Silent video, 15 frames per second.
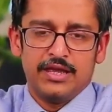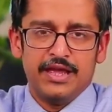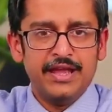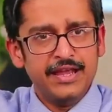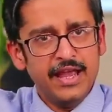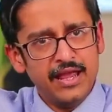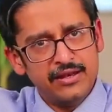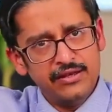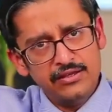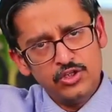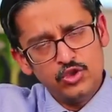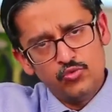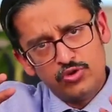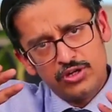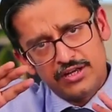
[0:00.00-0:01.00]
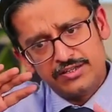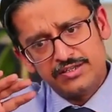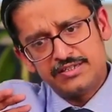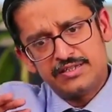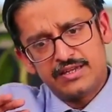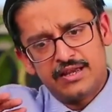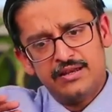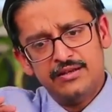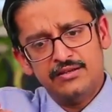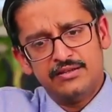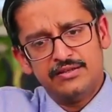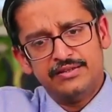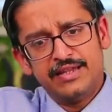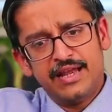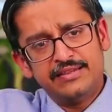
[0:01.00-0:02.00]
Again, you would understand
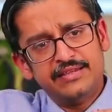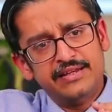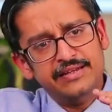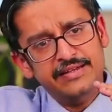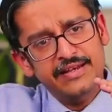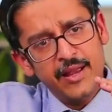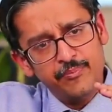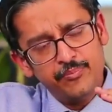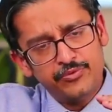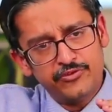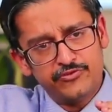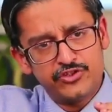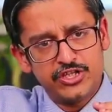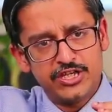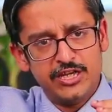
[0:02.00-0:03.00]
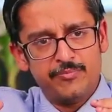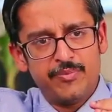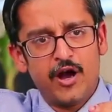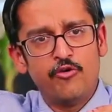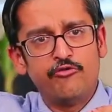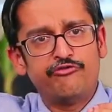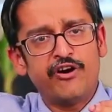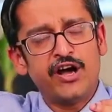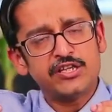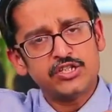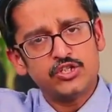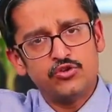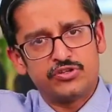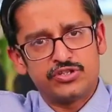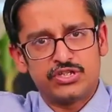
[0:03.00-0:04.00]
that the depth of sleep, how
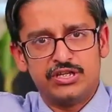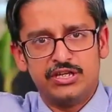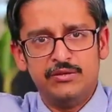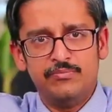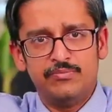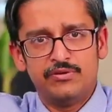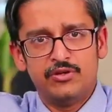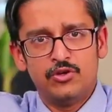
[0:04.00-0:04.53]
fast you're asleep,